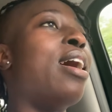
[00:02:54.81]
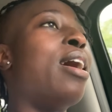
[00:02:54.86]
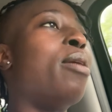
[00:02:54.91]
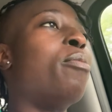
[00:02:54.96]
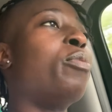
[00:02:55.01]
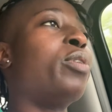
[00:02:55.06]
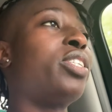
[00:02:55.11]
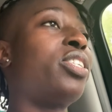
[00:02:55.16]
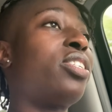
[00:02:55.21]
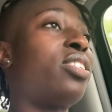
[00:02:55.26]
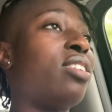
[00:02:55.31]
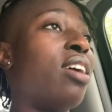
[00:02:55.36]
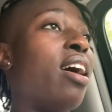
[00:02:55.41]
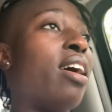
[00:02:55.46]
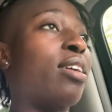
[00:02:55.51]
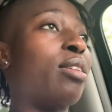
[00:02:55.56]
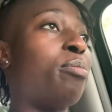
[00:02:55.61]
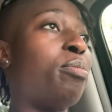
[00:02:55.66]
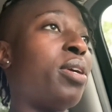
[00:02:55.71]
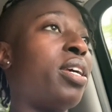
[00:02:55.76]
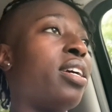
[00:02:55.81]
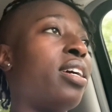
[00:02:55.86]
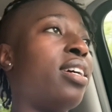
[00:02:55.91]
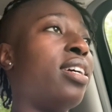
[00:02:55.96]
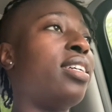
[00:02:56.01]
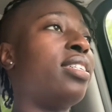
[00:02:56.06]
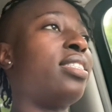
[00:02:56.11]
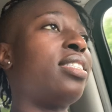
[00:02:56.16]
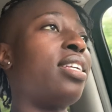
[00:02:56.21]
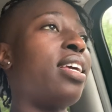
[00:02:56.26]
which sucked
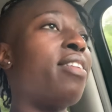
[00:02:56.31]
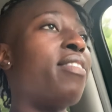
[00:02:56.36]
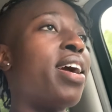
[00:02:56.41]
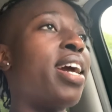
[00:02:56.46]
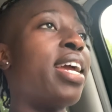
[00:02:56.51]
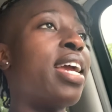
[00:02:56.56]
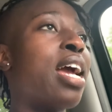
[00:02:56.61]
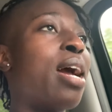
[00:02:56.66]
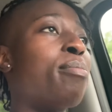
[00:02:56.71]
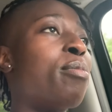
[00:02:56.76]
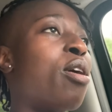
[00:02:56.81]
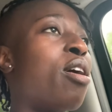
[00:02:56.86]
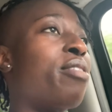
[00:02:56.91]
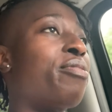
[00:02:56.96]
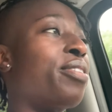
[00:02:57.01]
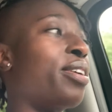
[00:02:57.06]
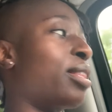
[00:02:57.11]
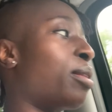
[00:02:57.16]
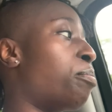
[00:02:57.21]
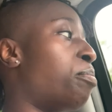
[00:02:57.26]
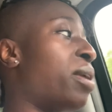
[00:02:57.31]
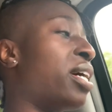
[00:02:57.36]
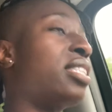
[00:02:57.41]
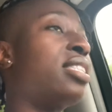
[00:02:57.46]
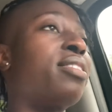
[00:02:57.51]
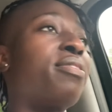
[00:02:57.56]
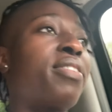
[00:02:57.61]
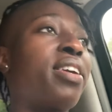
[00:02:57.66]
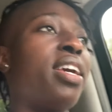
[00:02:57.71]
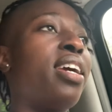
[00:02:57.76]
because here I am offering the
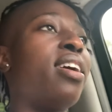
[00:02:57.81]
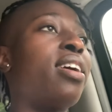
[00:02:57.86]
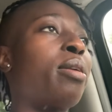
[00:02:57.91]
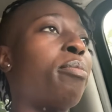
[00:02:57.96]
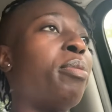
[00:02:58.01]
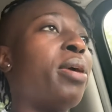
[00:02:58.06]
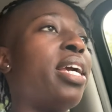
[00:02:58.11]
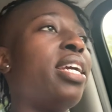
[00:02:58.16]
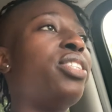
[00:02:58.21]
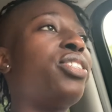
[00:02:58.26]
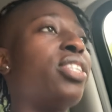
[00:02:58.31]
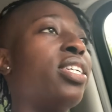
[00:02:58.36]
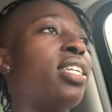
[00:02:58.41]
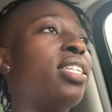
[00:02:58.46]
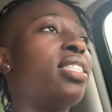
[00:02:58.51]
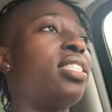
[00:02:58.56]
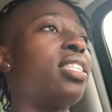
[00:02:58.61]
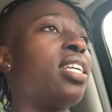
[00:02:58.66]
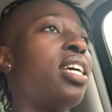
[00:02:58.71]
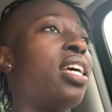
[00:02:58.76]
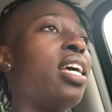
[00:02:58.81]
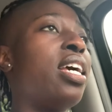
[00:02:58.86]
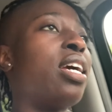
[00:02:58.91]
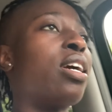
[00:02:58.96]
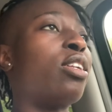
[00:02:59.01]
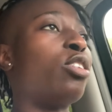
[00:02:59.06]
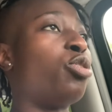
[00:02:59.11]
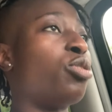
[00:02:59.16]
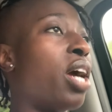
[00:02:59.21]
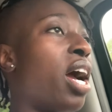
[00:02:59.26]
best of care to patients,
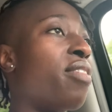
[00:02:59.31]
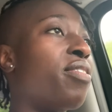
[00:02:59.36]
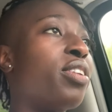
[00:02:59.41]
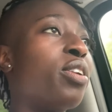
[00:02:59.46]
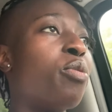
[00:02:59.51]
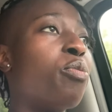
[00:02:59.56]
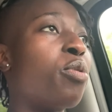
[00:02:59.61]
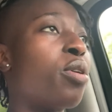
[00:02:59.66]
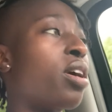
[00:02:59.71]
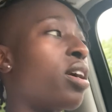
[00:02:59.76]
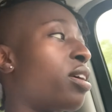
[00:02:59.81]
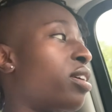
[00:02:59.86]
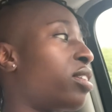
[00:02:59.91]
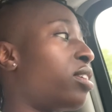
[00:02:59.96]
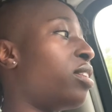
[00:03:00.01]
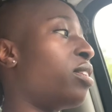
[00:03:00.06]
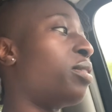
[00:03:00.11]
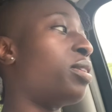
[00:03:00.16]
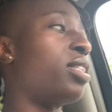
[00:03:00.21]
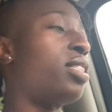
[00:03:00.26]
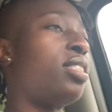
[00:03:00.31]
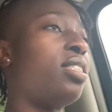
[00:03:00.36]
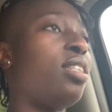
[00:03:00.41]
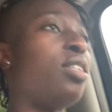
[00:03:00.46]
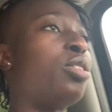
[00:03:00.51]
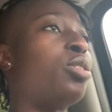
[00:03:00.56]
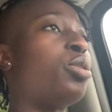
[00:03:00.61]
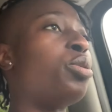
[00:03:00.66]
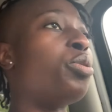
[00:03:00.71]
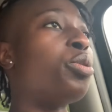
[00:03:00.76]
driving to work, to
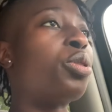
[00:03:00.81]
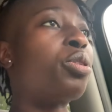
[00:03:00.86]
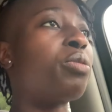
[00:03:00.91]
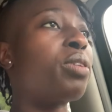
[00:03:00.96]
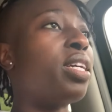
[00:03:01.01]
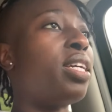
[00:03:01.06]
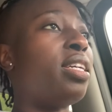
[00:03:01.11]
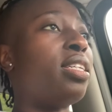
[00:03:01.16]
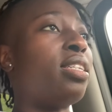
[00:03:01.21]
see 2, 3,